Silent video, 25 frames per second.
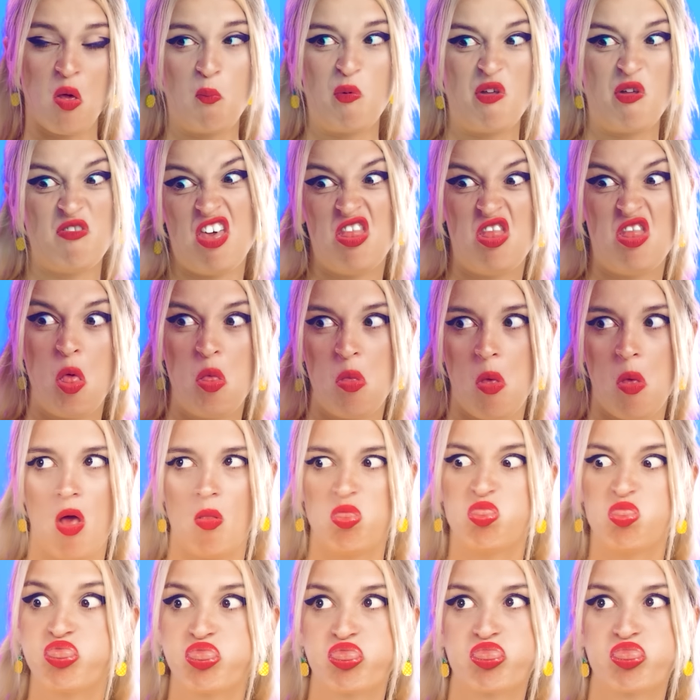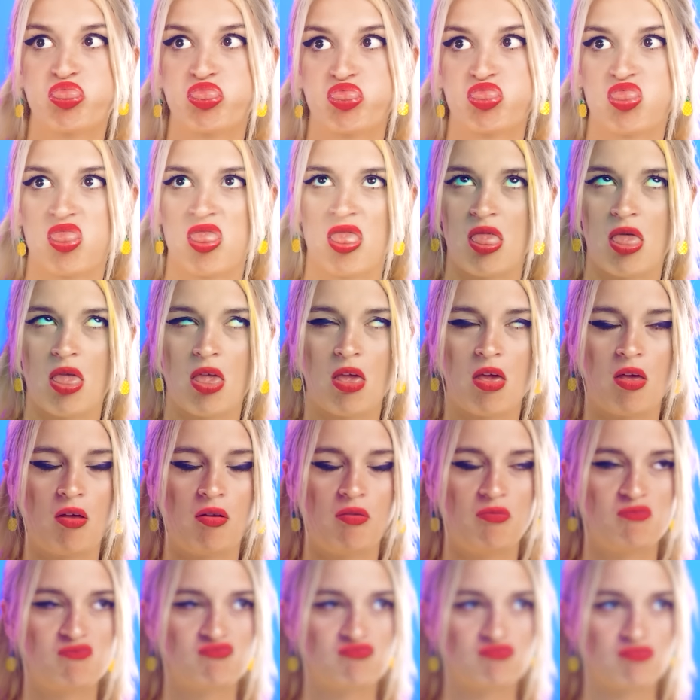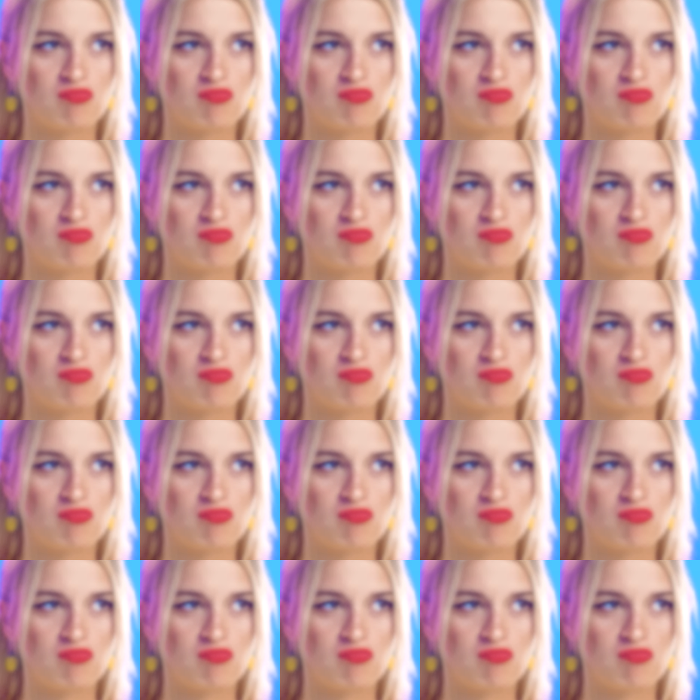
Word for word: whatever. Eat your popcorn, greedy.